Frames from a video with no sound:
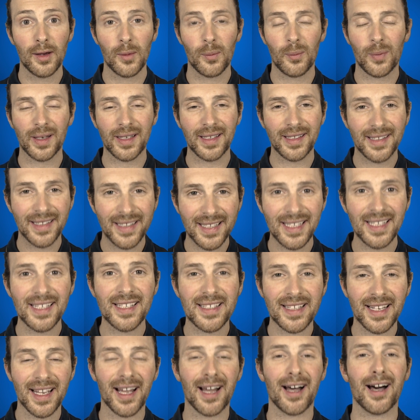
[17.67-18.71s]
but
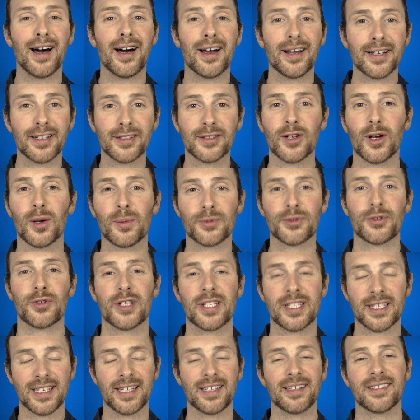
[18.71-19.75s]
these are the top three
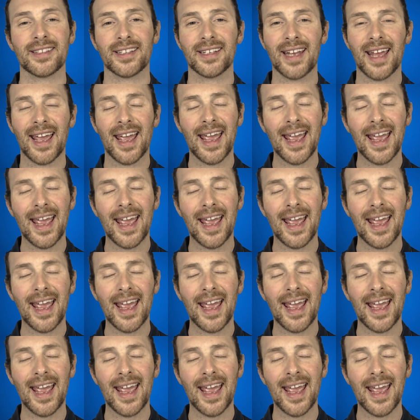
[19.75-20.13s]
skills that